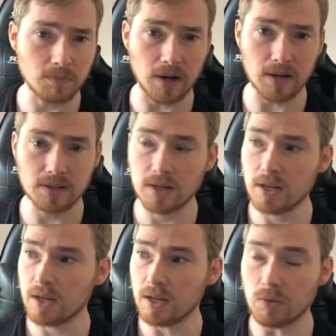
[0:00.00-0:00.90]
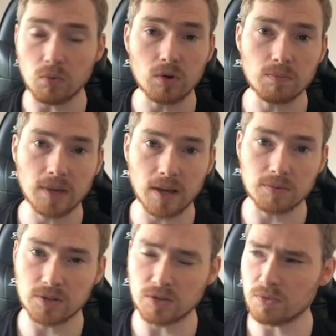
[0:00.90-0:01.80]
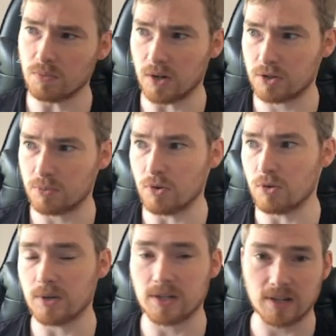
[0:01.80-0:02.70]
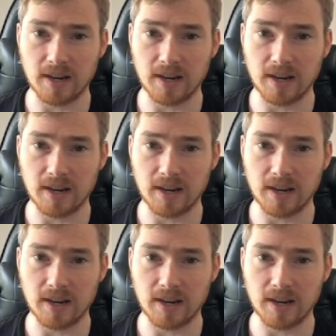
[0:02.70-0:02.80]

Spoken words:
but it wouldn't be able to do much more because I